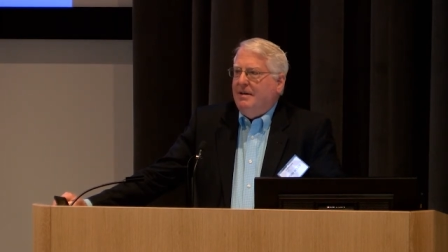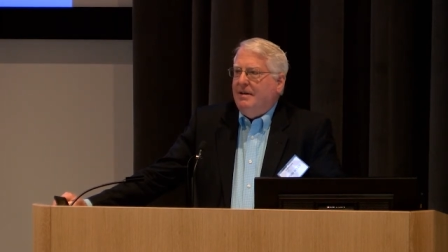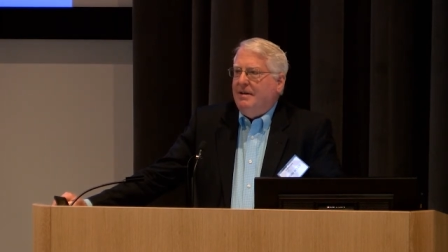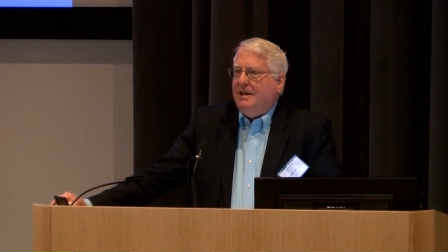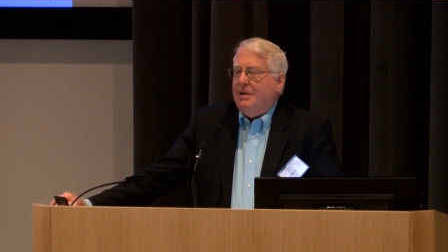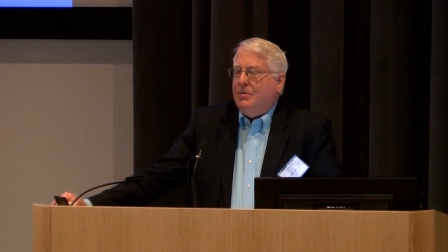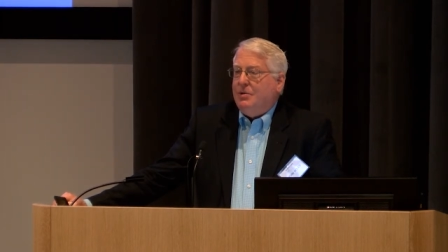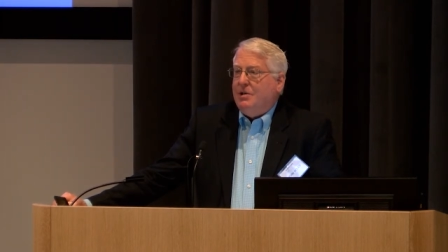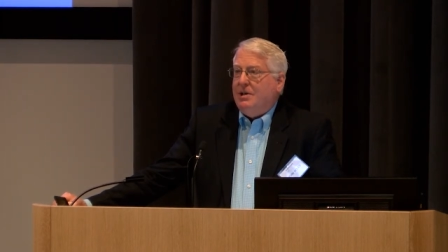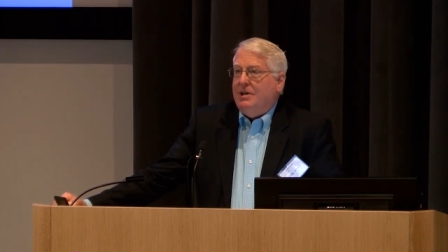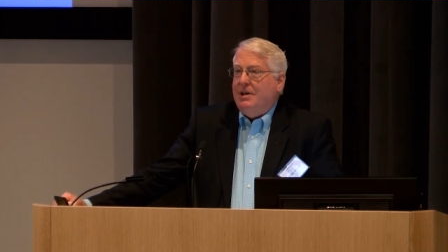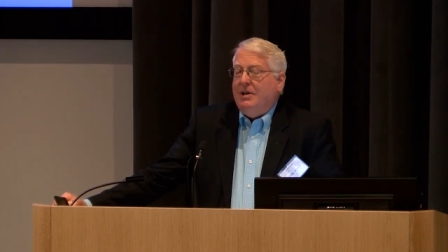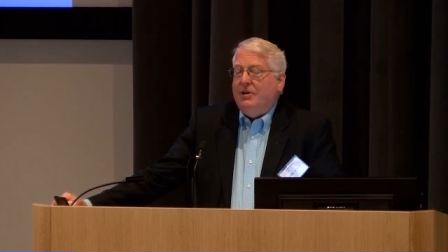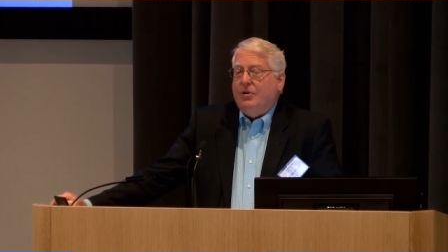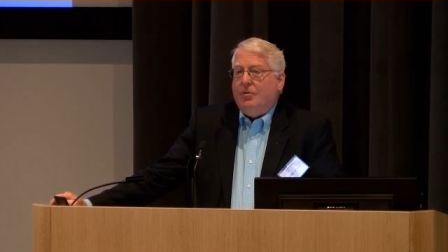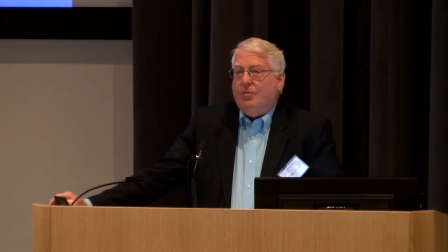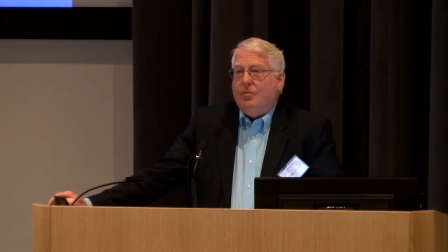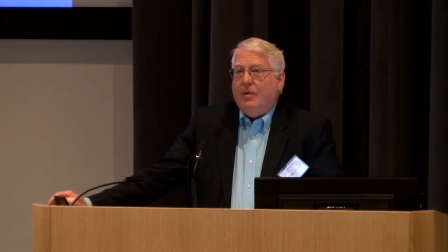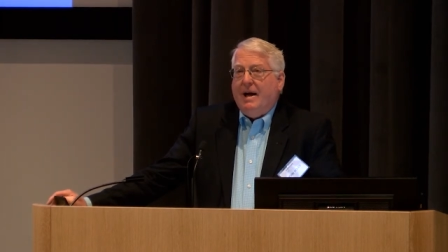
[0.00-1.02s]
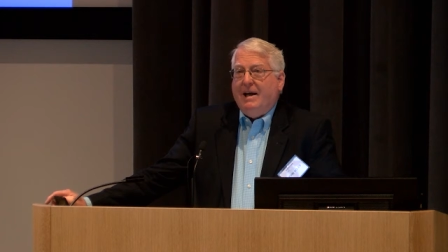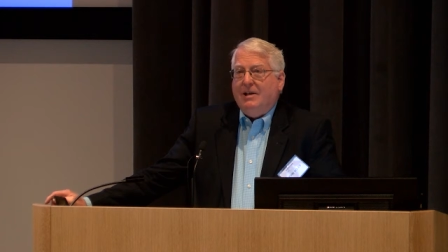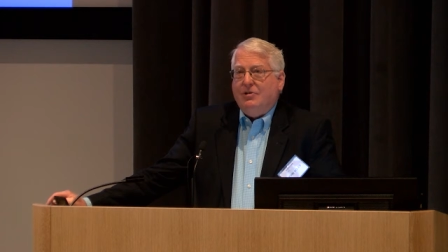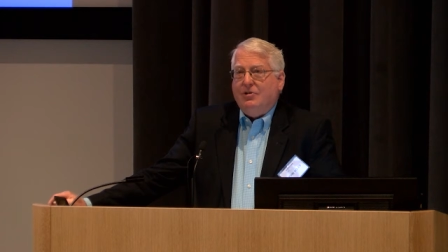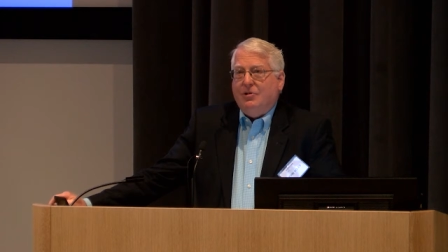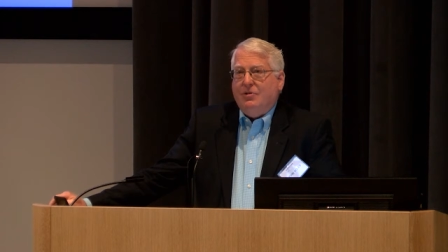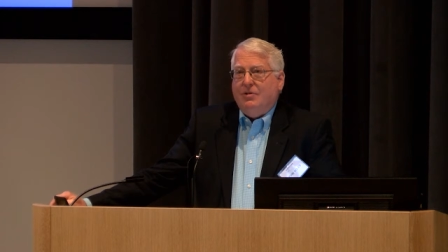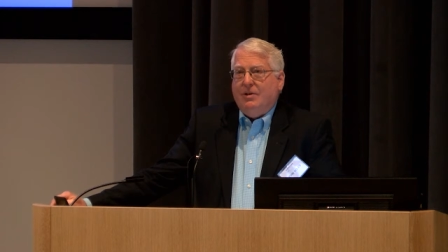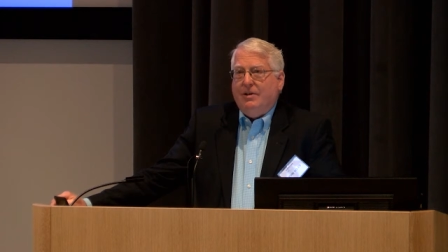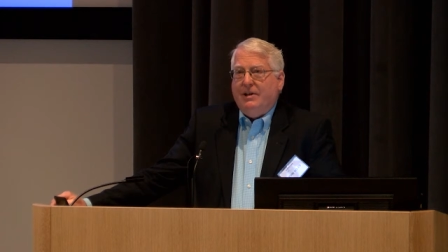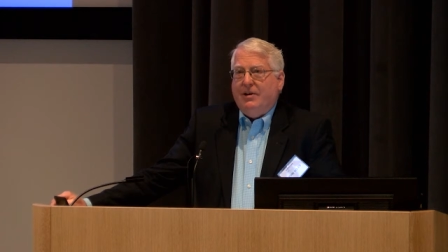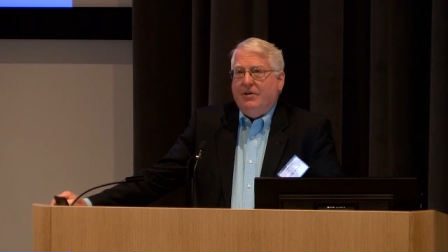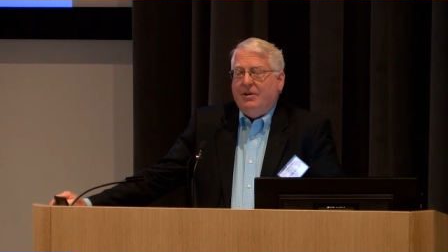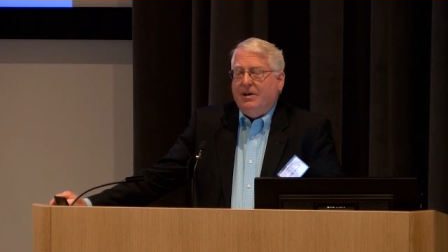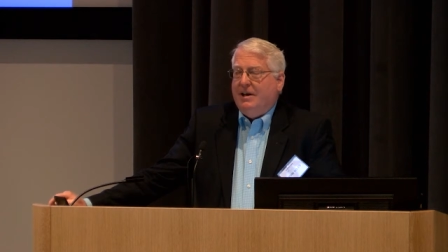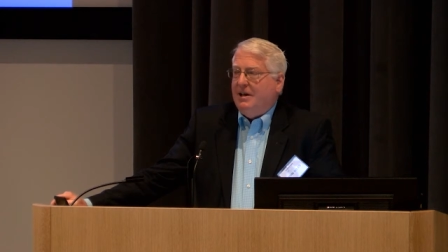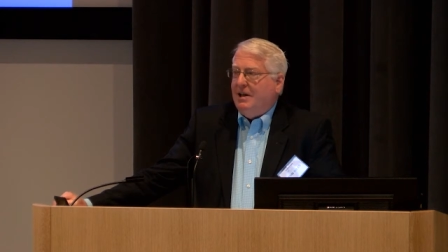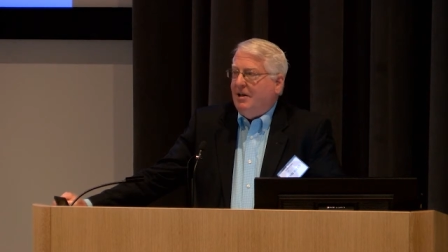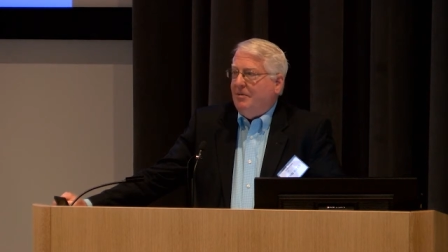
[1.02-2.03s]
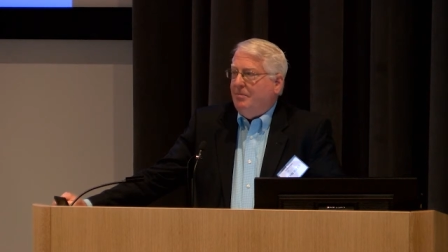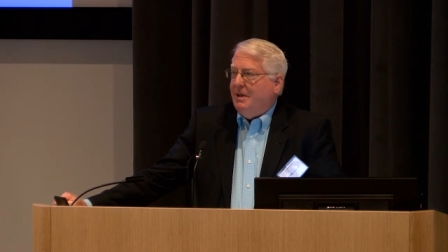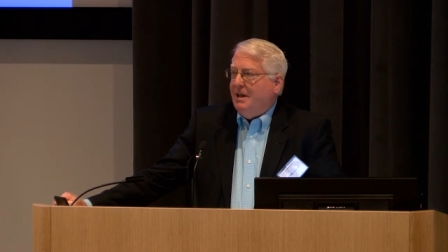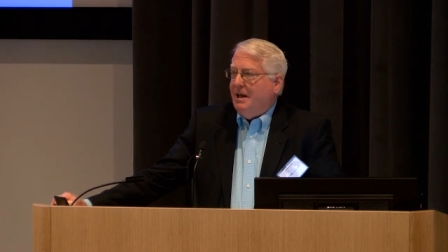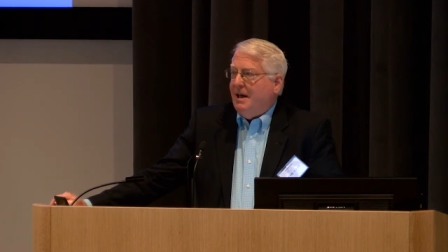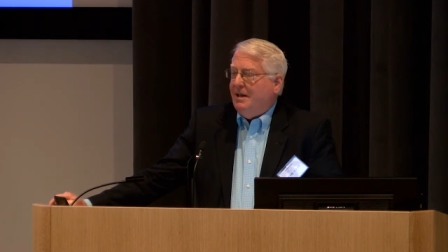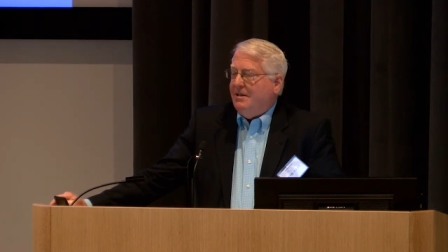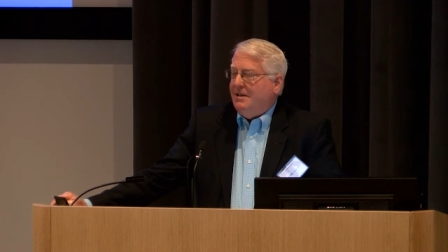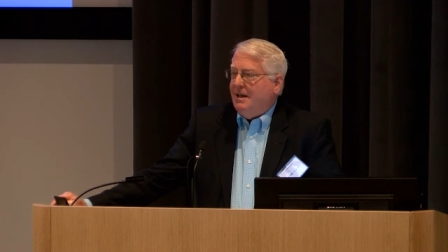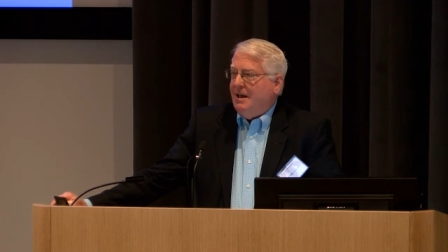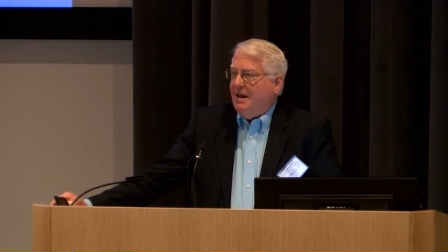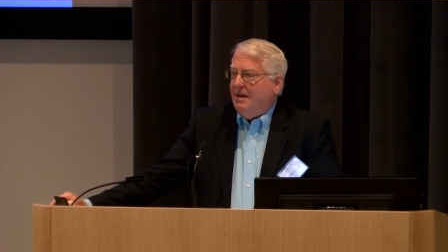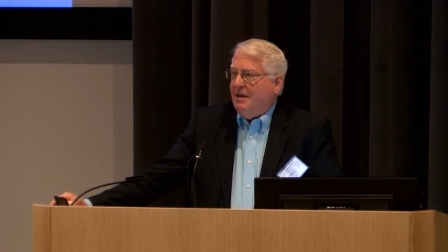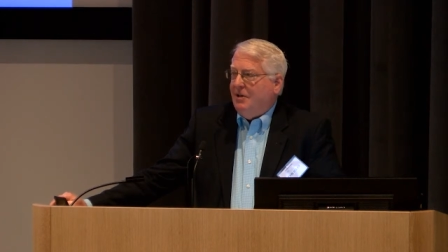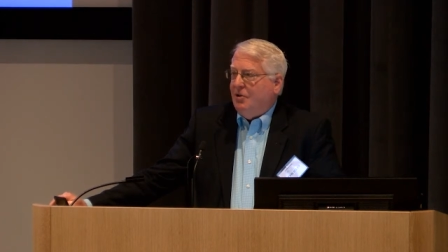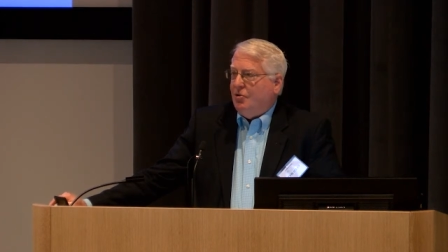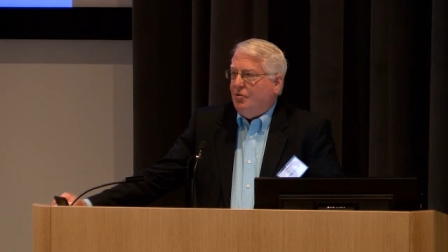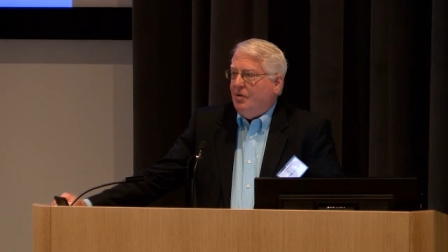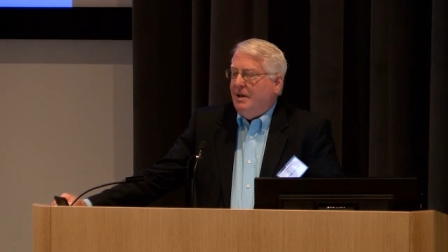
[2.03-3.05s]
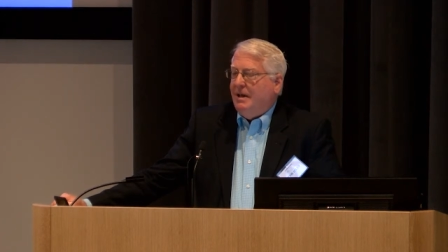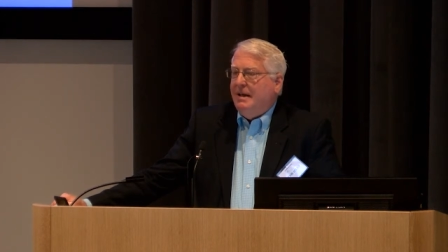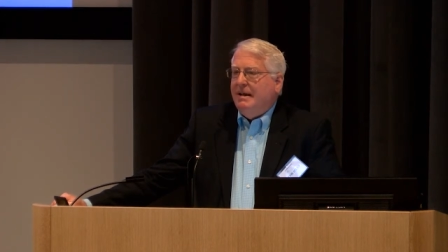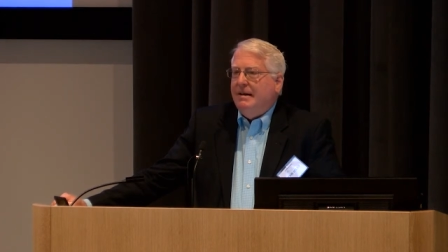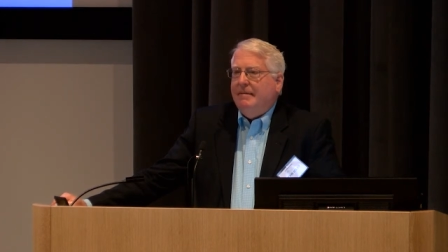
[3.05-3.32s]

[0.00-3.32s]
And there was another Rice student there getting a PhD in history.